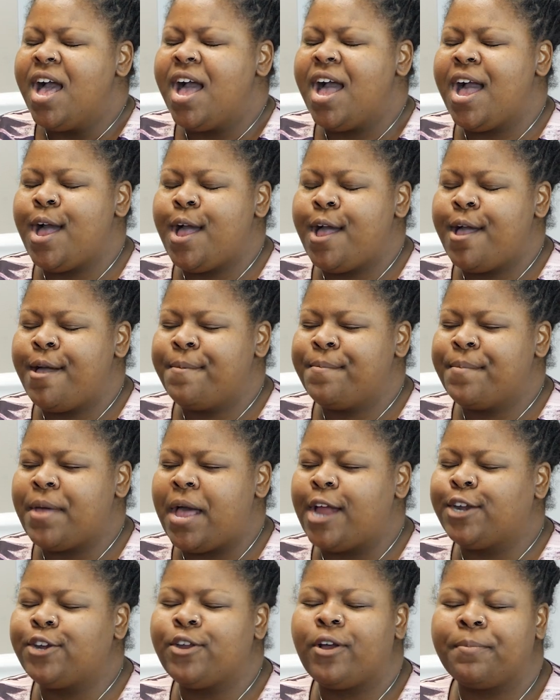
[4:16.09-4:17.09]

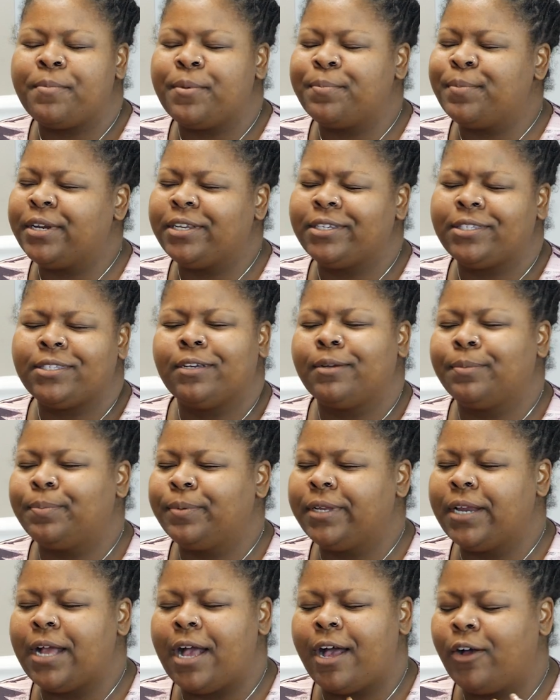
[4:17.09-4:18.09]
I know I'm a minister,
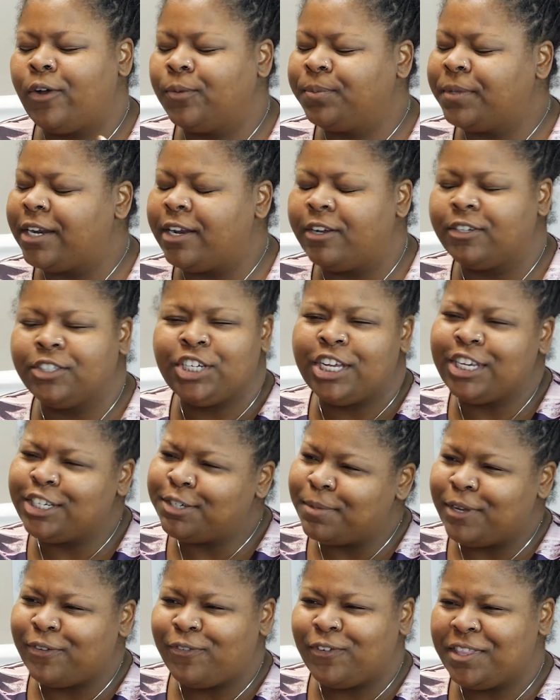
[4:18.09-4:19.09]
but I hope they don't
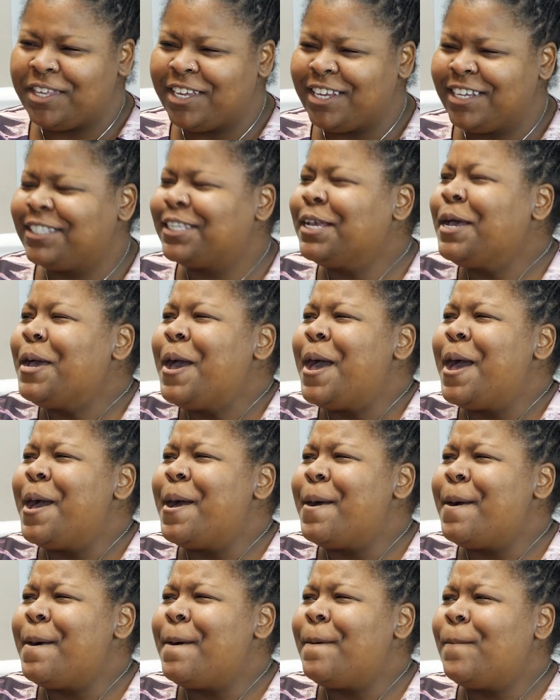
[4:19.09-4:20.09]
judge me for this.
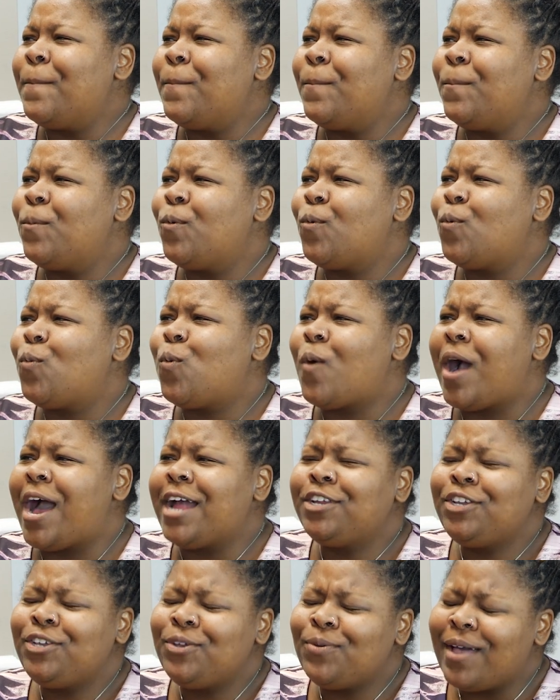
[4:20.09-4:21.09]

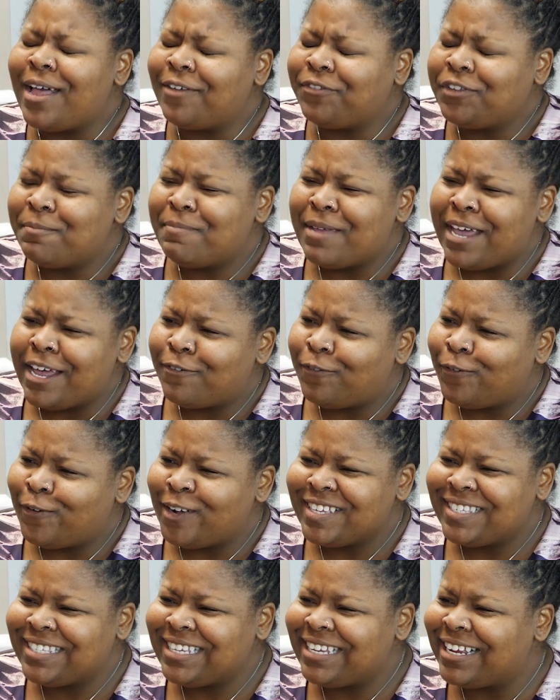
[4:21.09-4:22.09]
Why do you have to beg
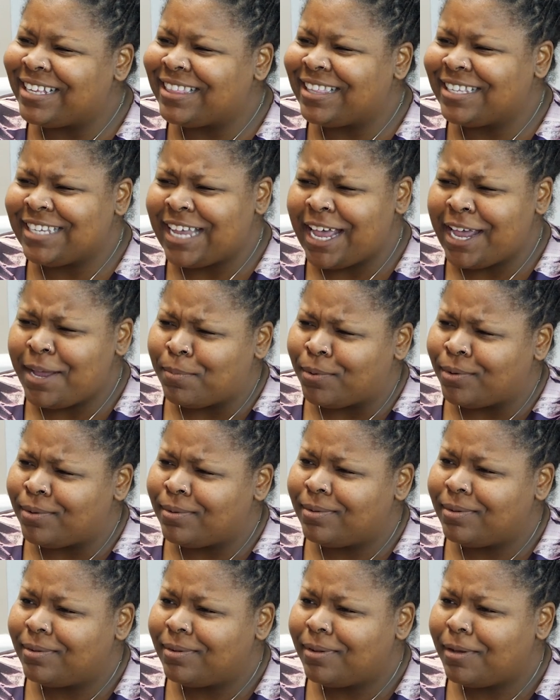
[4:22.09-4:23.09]
for a seat at the
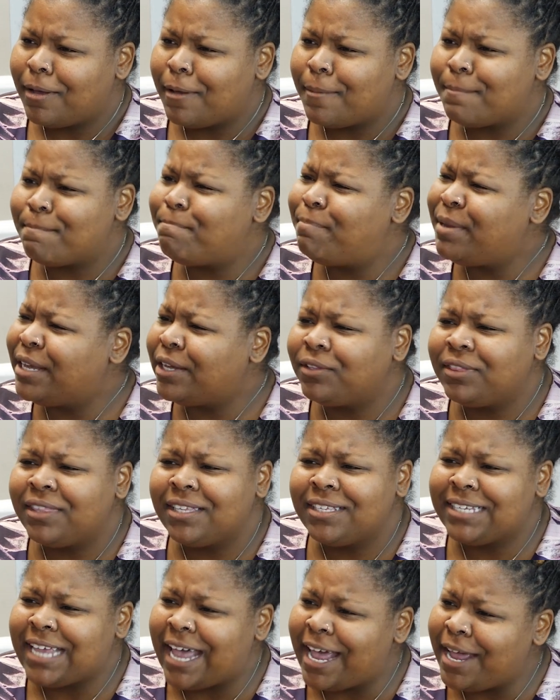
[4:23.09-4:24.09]
table? Build
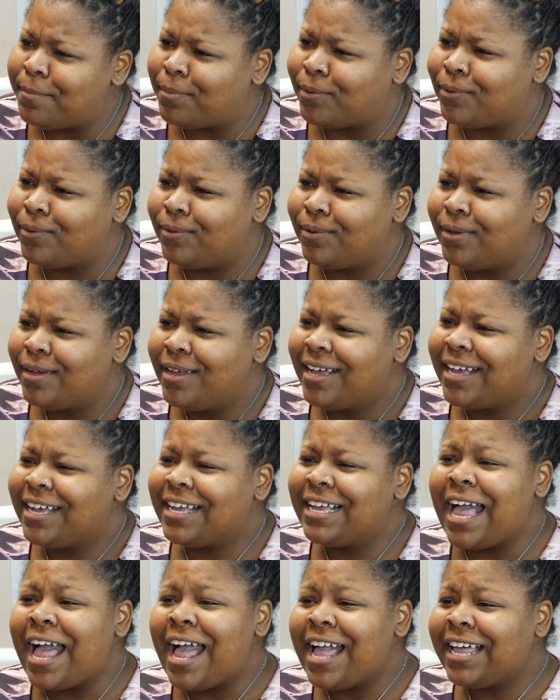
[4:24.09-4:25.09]
the table.
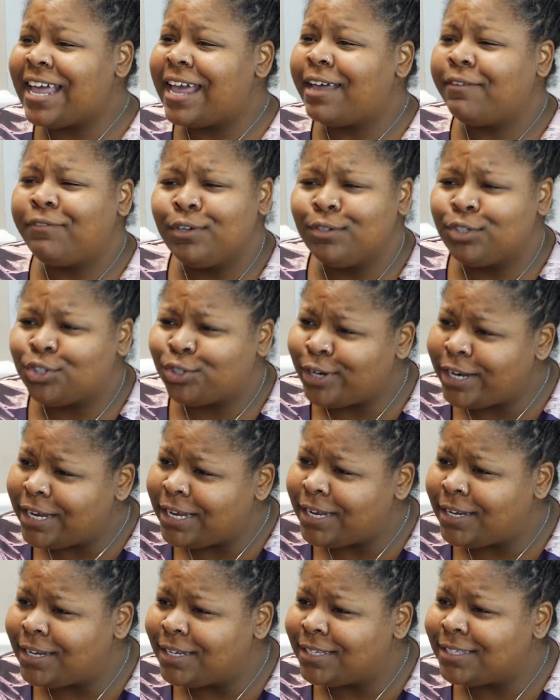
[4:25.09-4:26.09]
God gave you
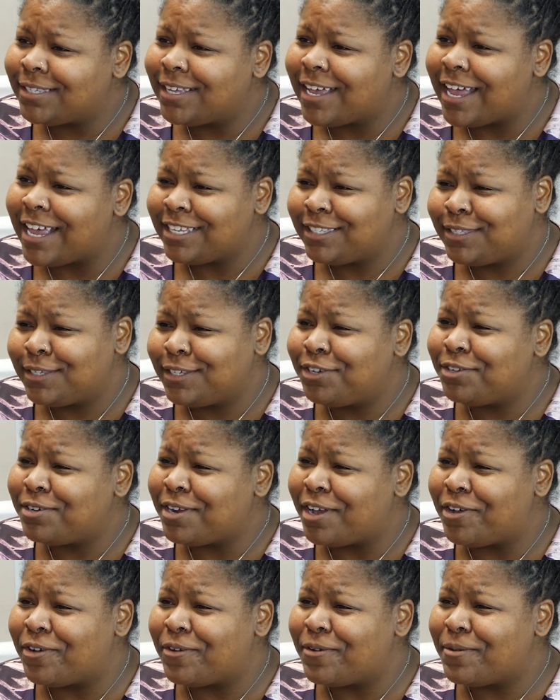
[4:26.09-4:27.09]
trees, as you
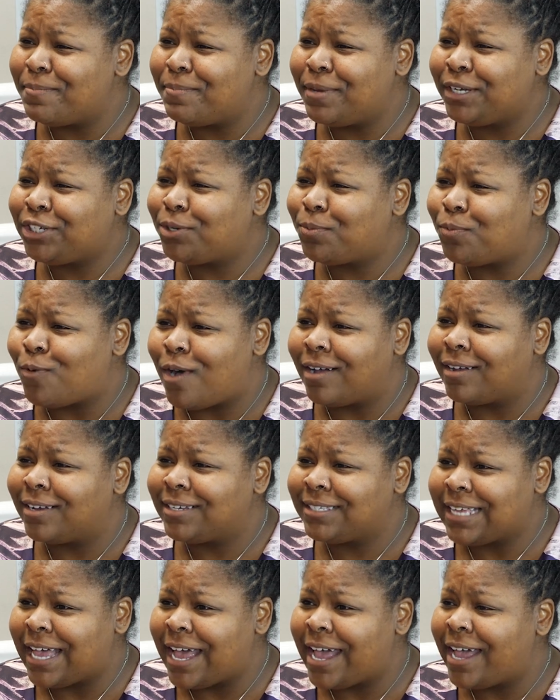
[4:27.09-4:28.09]
know, Bishop
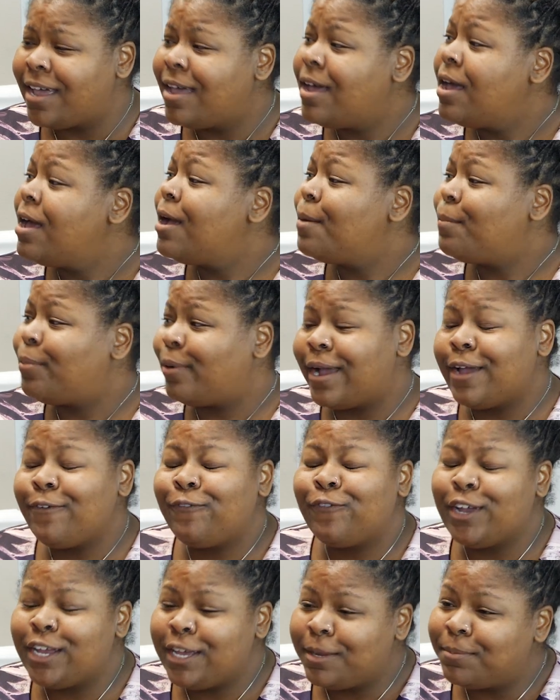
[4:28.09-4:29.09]
Walker say, pray
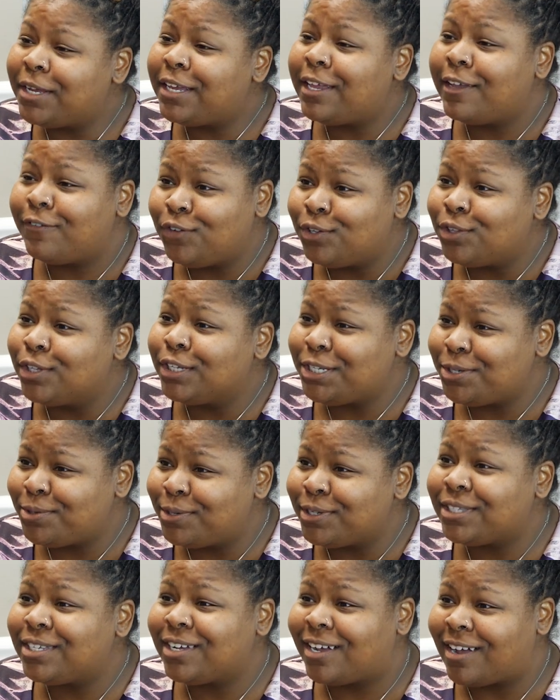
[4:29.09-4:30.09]
for him to give you the
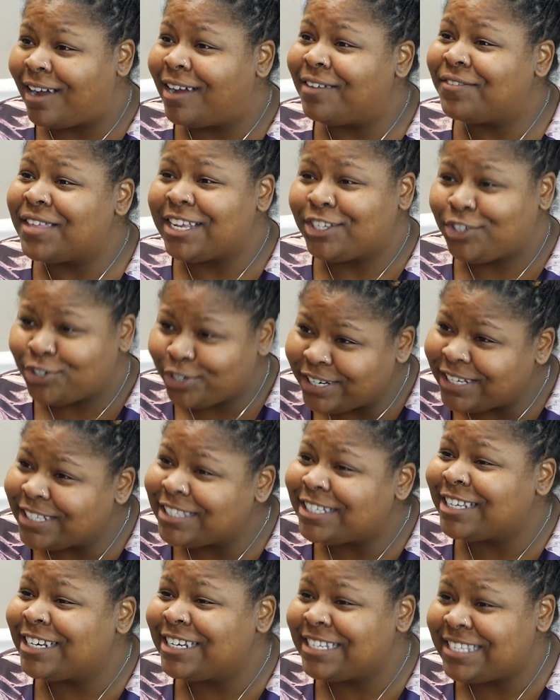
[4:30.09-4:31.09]
tools to carve that tree
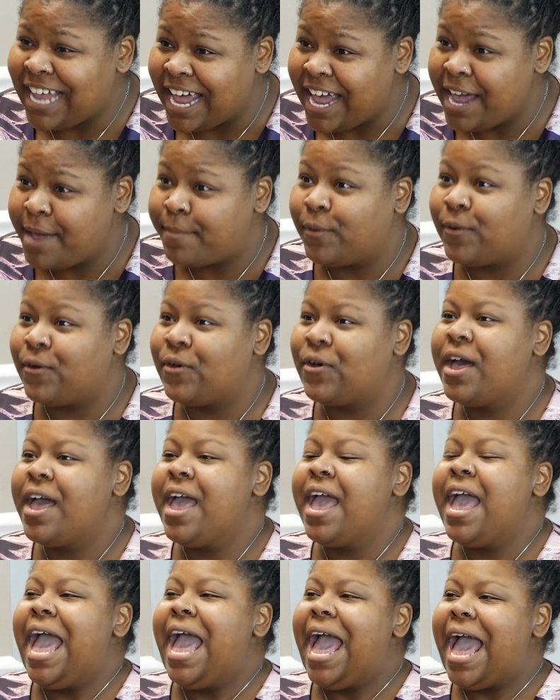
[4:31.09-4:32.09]
into the table.
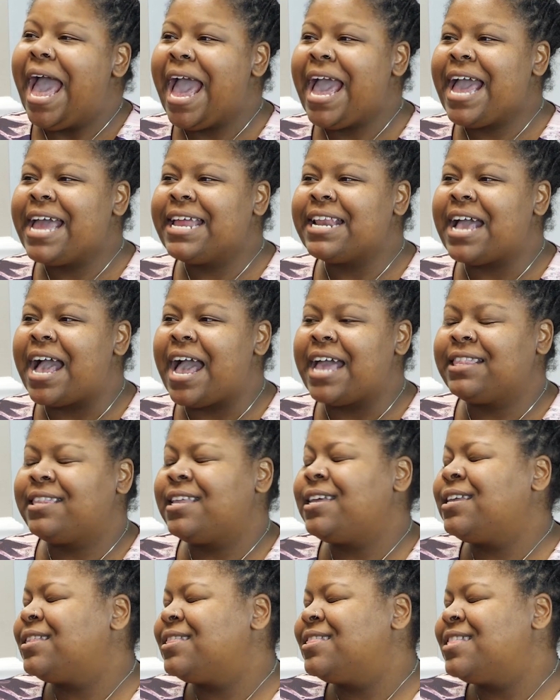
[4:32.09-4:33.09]
And I
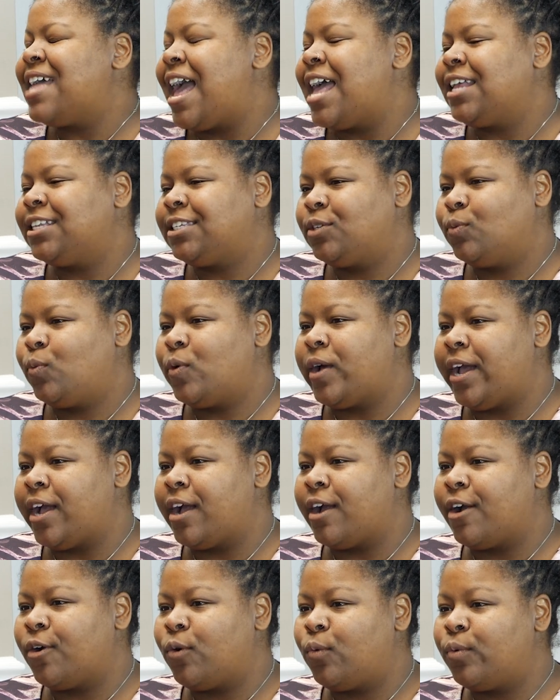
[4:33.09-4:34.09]
think that's
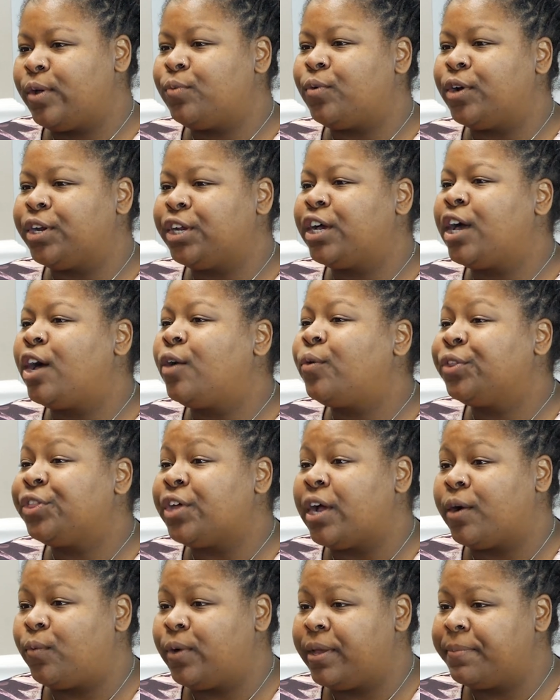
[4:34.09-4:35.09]
where we want to go with
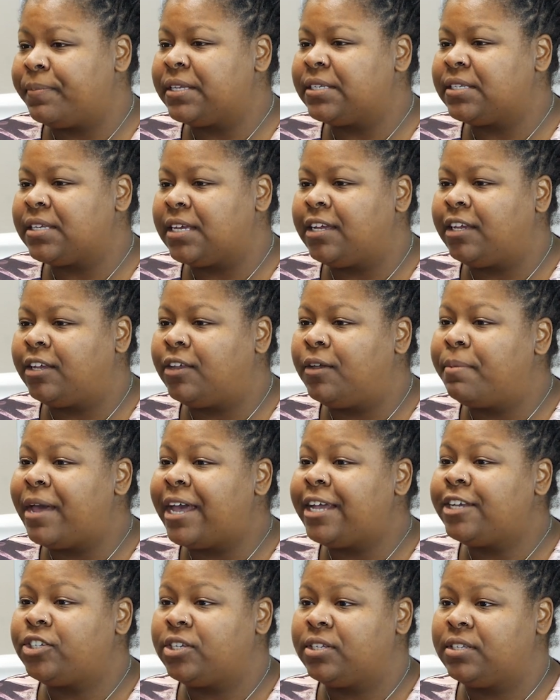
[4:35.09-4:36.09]
our Women's
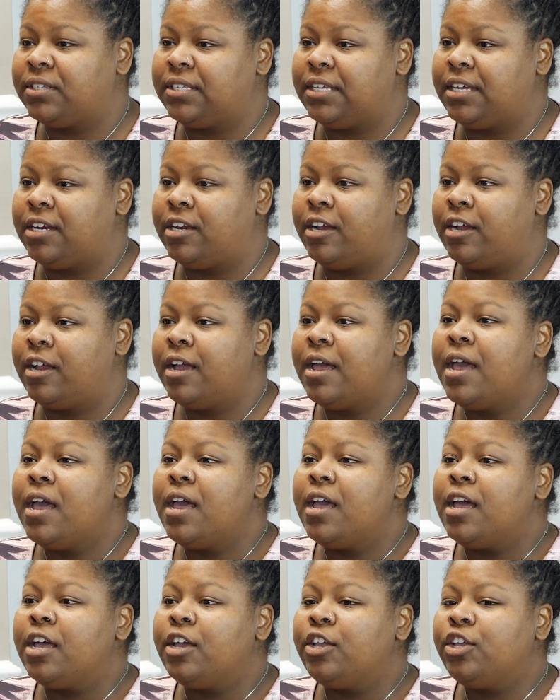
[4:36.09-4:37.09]
Incubation Center.
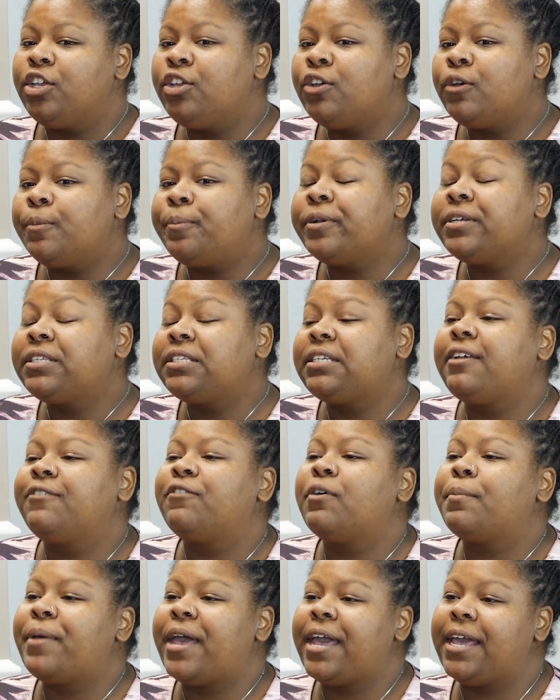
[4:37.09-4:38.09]
You
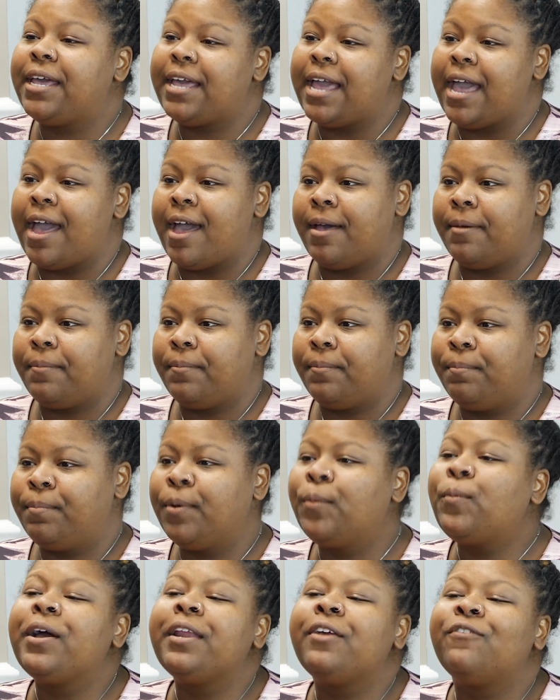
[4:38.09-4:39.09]
perceive a pay gap,
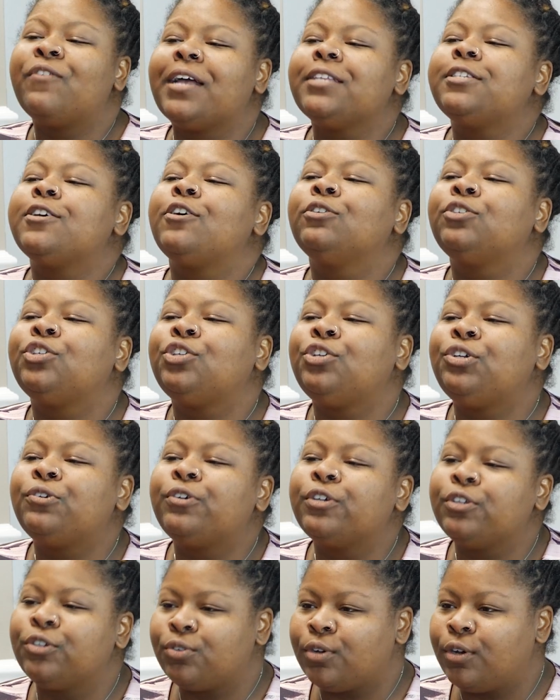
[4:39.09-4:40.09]
but what if I told you you
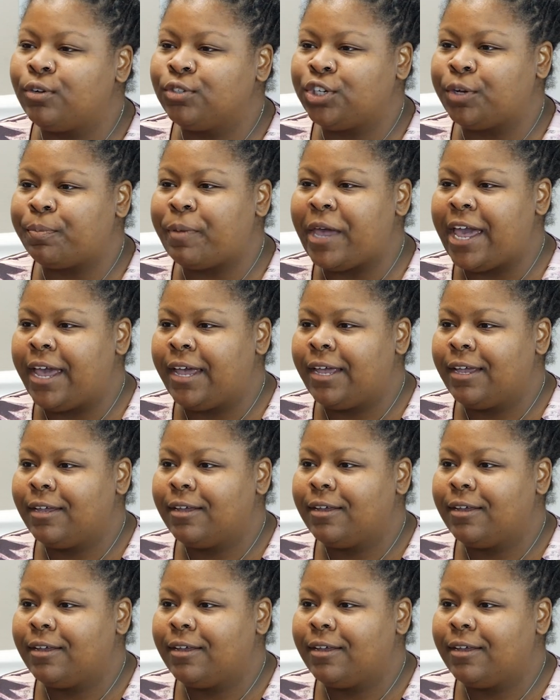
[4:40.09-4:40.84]
controlled your pay?